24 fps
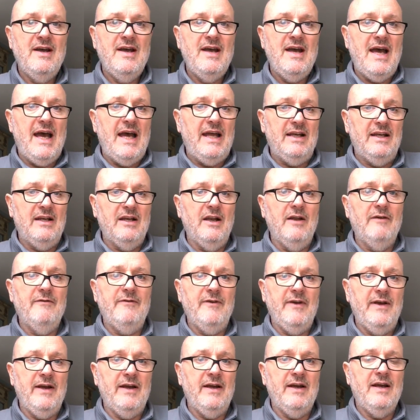and
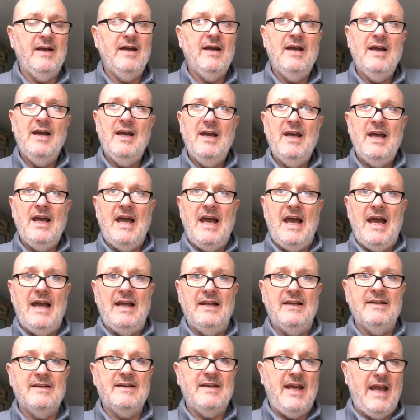loving
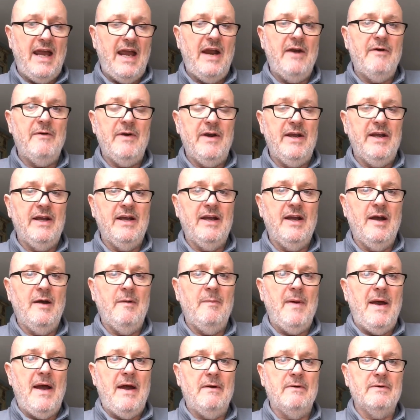and caring
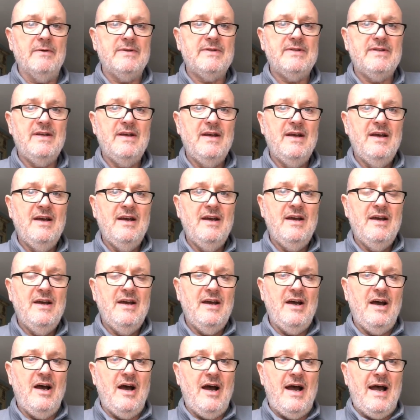about
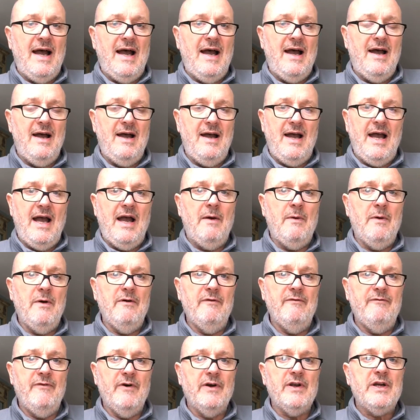our
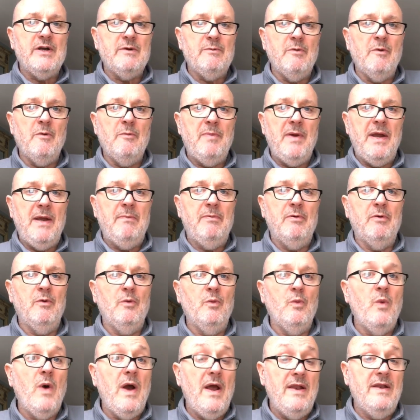vulnerable people
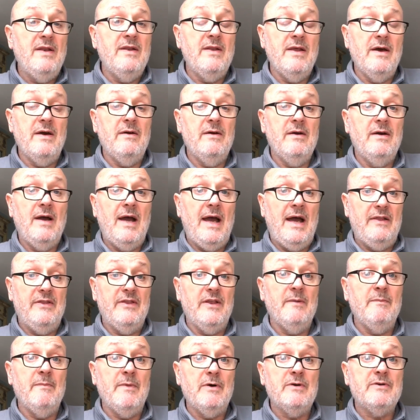when they're at
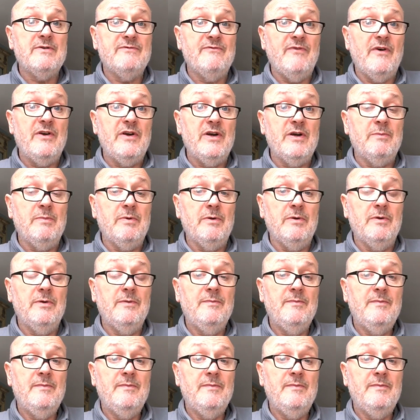their most vulnerable.